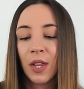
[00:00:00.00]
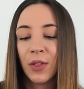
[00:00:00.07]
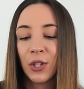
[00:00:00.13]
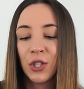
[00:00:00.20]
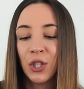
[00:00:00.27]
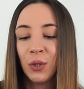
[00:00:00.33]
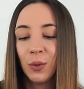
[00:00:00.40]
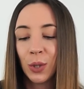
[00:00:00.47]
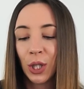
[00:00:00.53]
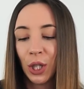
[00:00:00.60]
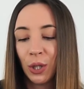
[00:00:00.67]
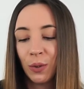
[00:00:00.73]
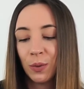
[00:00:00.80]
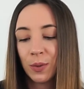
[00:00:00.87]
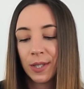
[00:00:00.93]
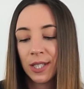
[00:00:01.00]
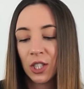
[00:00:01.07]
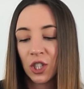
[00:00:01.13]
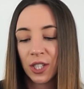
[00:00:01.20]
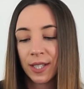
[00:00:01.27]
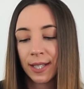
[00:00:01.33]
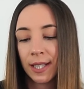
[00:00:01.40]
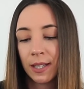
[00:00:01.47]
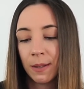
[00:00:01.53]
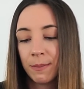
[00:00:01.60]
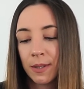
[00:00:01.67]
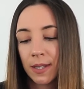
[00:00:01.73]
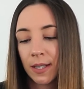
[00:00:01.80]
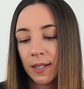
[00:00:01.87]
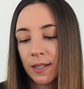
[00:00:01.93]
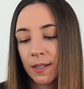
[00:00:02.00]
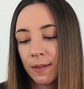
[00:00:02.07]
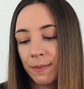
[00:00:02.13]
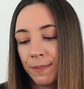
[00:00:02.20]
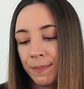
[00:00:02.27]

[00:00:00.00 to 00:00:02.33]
they're too cute to just let them sit.